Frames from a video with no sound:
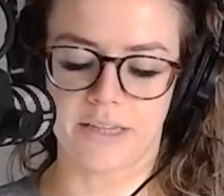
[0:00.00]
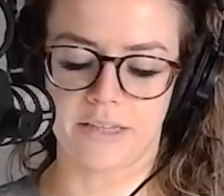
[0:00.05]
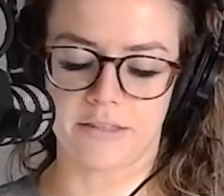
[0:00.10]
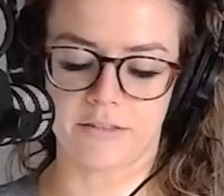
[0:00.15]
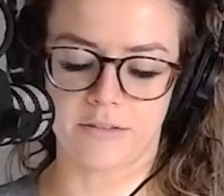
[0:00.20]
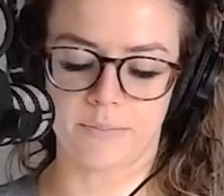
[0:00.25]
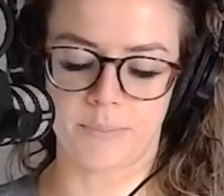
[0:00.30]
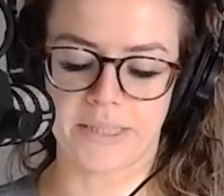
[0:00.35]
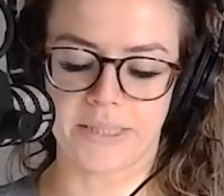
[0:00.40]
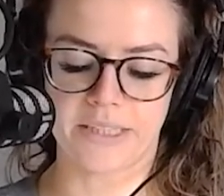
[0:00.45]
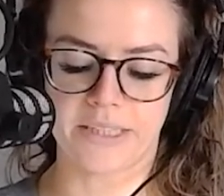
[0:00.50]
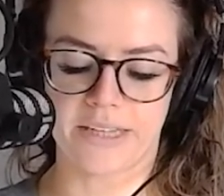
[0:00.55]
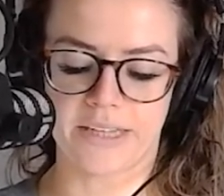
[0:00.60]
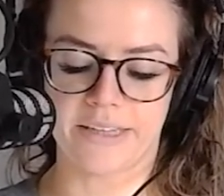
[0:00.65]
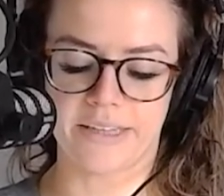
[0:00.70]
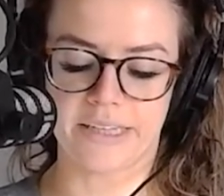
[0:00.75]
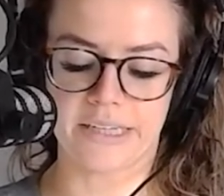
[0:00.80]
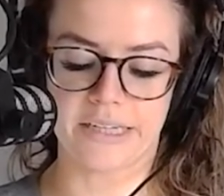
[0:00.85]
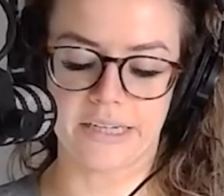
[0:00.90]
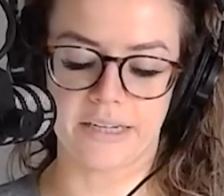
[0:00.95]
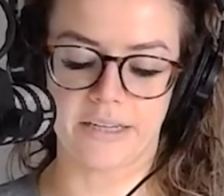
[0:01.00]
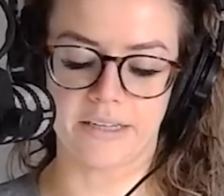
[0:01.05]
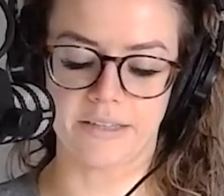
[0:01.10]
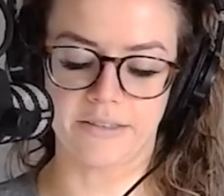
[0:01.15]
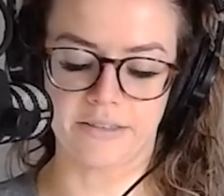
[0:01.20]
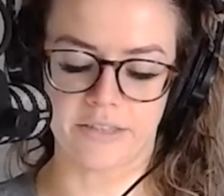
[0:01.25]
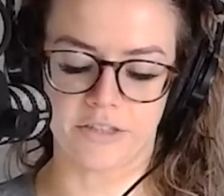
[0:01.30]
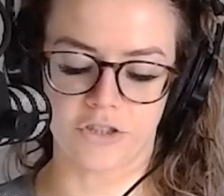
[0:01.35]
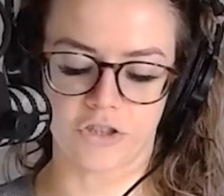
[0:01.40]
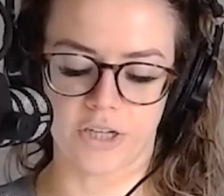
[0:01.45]
spent in the
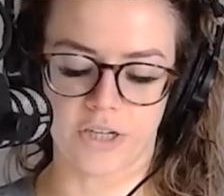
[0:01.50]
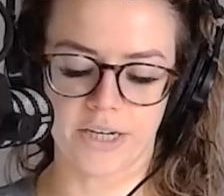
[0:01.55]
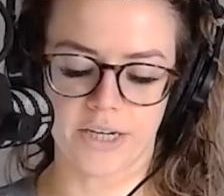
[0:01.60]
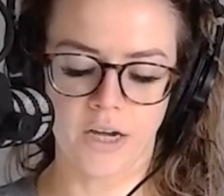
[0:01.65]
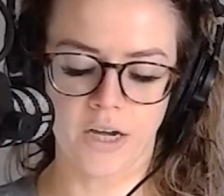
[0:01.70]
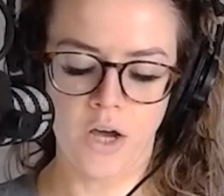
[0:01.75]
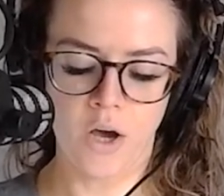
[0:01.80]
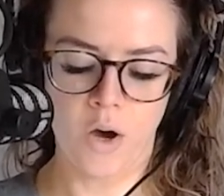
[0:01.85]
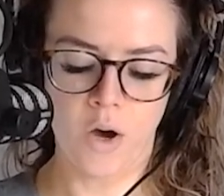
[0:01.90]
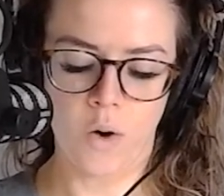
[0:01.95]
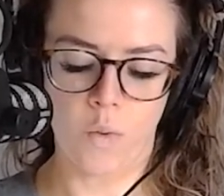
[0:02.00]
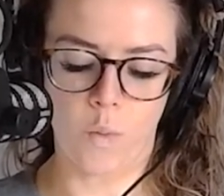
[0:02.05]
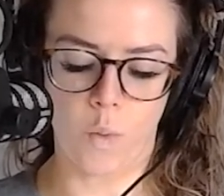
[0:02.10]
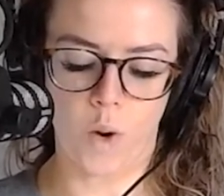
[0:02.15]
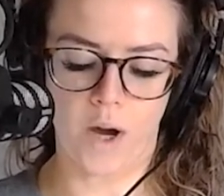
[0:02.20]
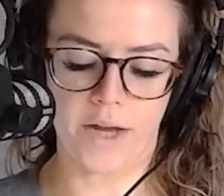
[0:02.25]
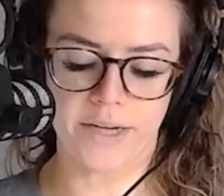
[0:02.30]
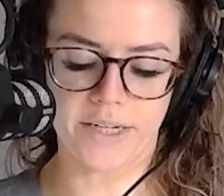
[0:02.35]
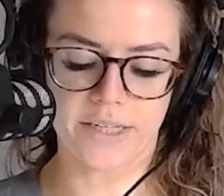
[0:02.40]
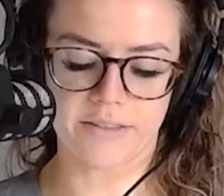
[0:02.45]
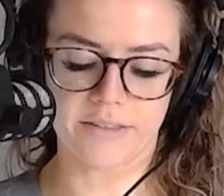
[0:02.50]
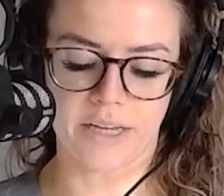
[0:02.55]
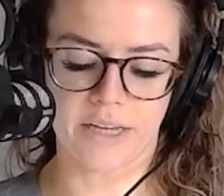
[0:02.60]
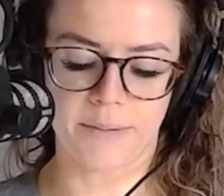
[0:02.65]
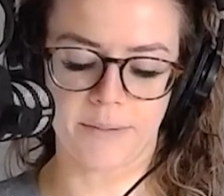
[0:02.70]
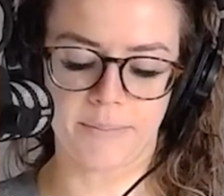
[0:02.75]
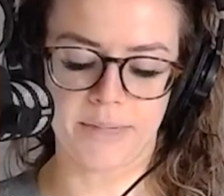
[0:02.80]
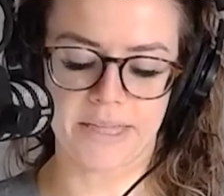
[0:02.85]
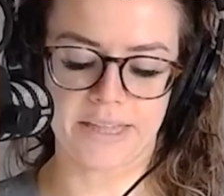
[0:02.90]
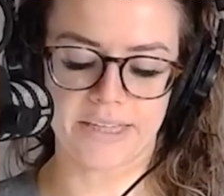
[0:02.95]
eccentric. 1 is
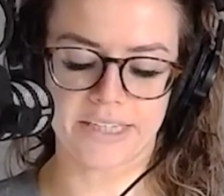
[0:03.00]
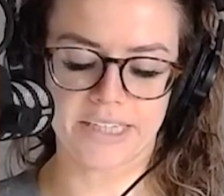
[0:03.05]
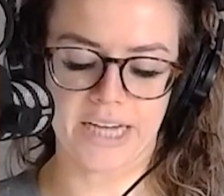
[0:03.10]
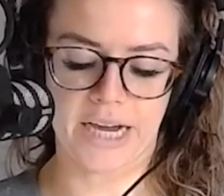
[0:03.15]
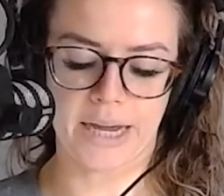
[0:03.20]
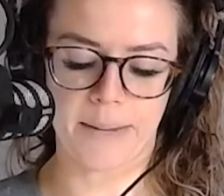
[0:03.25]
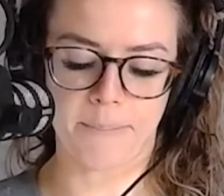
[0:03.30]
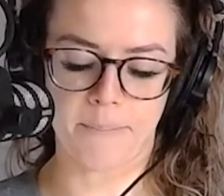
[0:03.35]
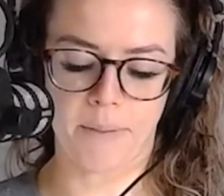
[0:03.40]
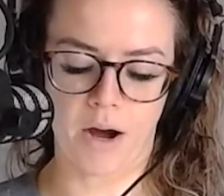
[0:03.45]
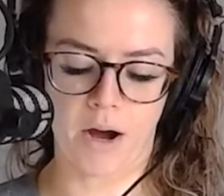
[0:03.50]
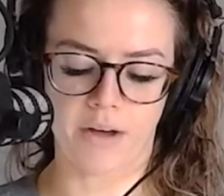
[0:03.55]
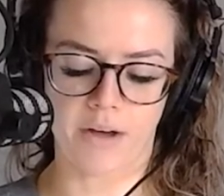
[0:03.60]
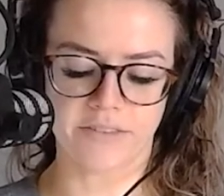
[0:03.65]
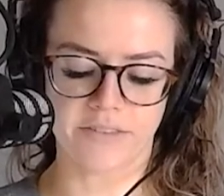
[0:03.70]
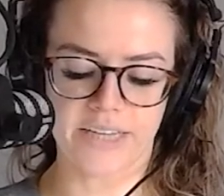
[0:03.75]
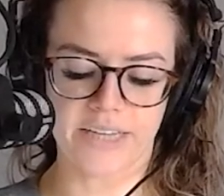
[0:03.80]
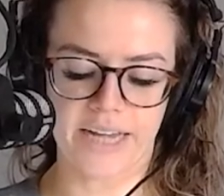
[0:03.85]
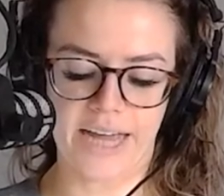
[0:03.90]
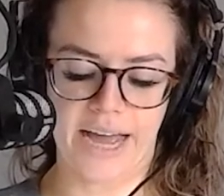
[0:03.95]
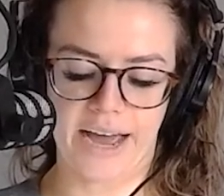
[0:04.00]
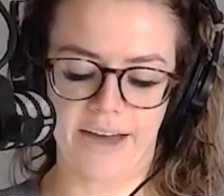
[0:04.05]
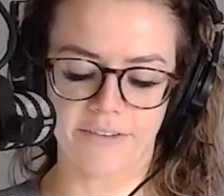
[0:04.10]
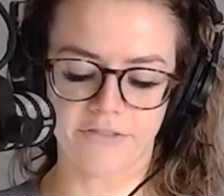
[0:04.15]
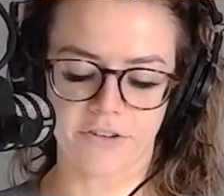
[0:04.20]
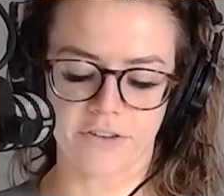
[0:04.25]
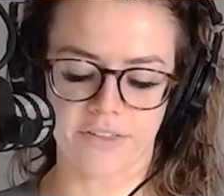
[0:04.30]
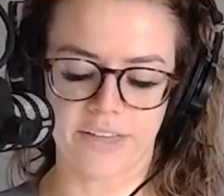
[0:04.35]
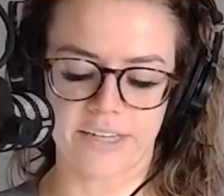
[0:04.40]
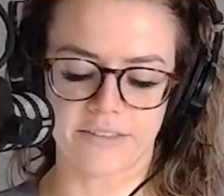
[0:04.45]
going to be the time pausing
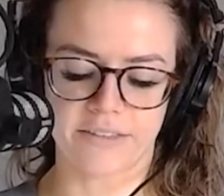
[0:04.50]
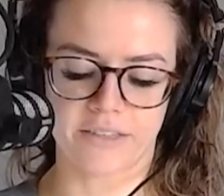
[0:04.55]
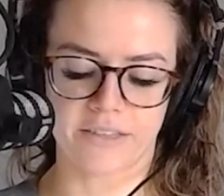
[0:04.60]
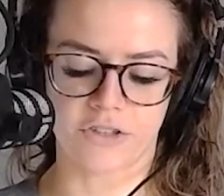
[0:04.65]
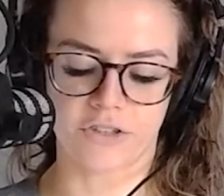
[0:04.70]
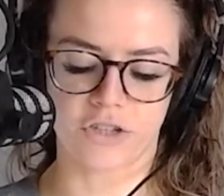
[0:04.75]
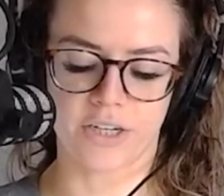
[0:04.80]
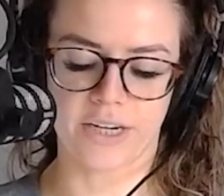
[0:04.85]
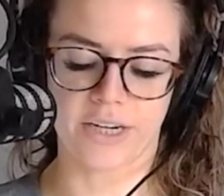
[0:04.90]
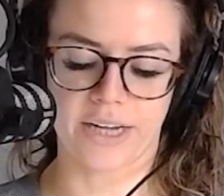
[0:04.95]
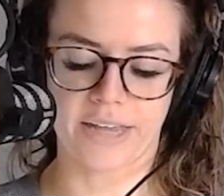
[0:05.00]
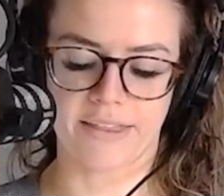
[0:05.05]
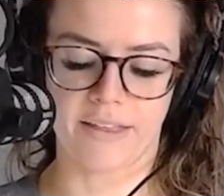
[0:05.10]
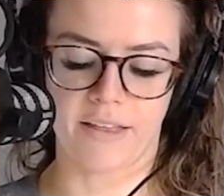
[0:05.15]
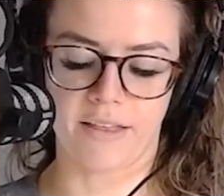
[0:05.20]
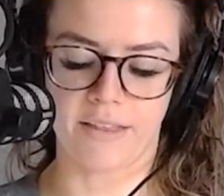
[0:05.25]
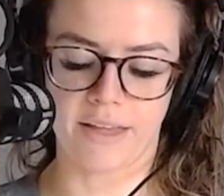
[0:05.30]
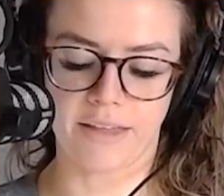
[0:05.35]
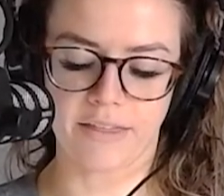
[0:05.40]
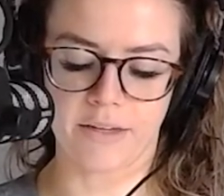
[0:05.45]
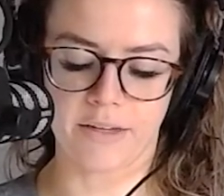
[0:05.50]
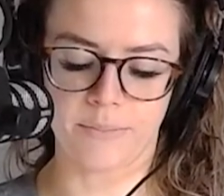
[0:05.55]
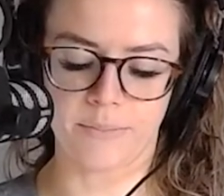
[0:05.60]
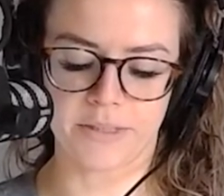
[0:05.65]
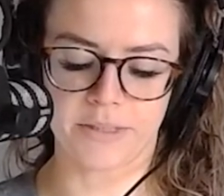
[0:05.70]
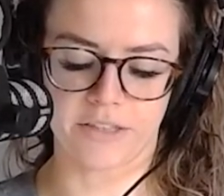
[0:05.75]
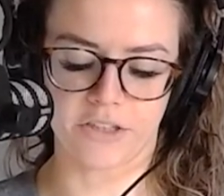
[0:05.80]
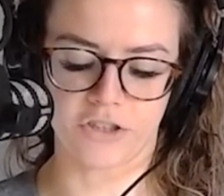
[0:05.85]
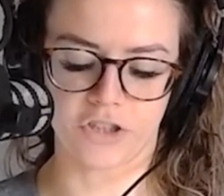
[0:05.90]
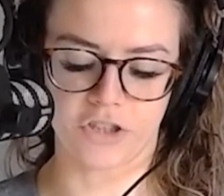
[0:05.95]
after the eccentric in the lengthened
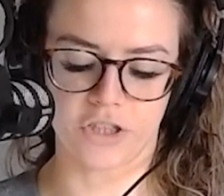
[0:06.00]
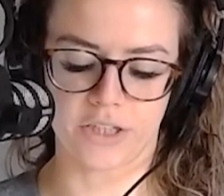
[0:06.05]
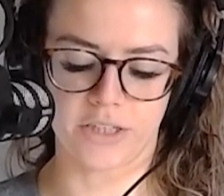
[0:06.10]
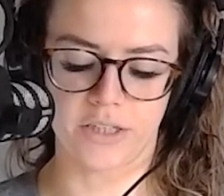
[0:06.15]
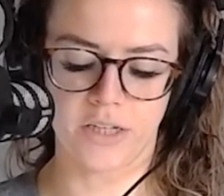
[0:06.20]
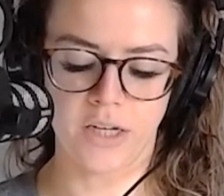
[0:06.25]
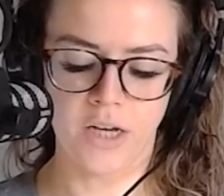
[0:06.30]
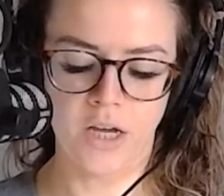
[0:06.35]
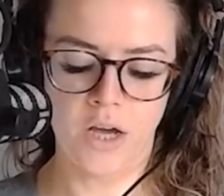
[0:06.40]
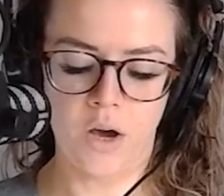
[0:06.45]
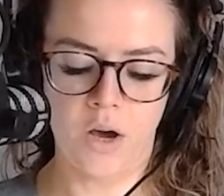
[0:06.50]
position.